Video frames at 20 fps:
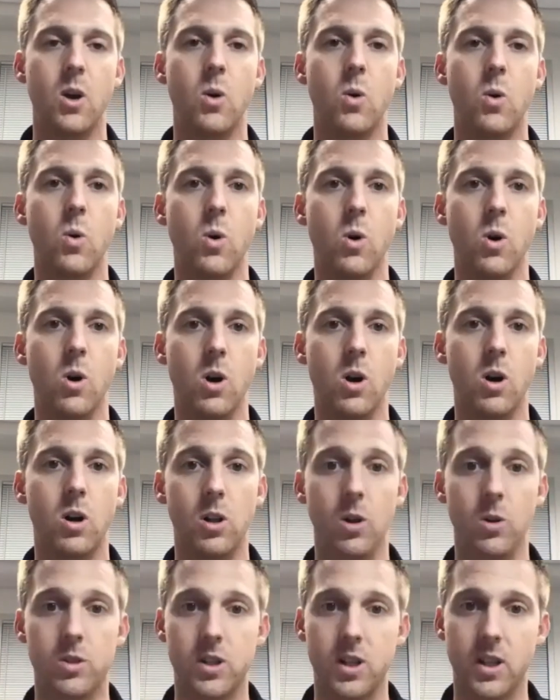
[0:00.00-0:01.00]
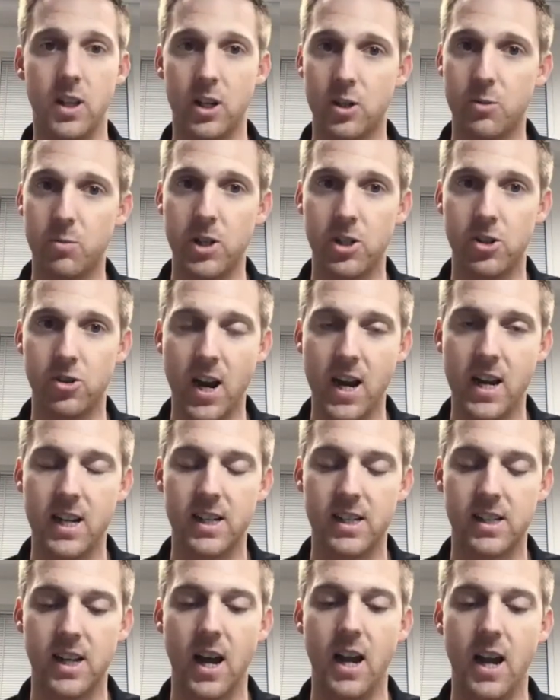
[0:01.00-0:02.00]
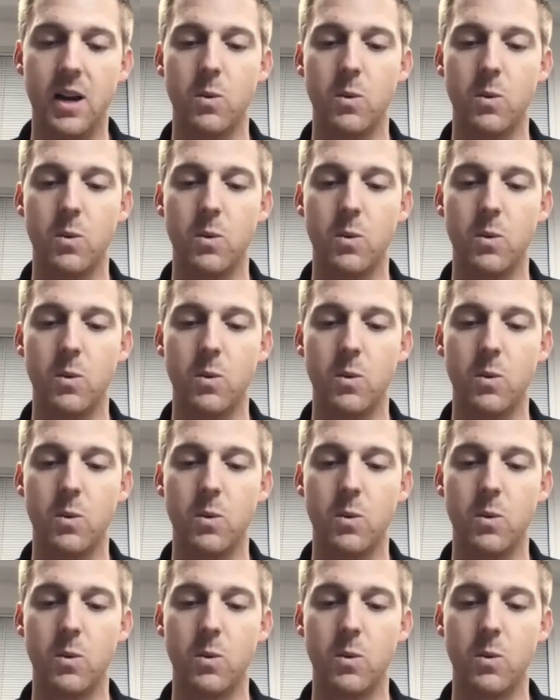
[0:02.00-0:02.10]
or close to their spring training site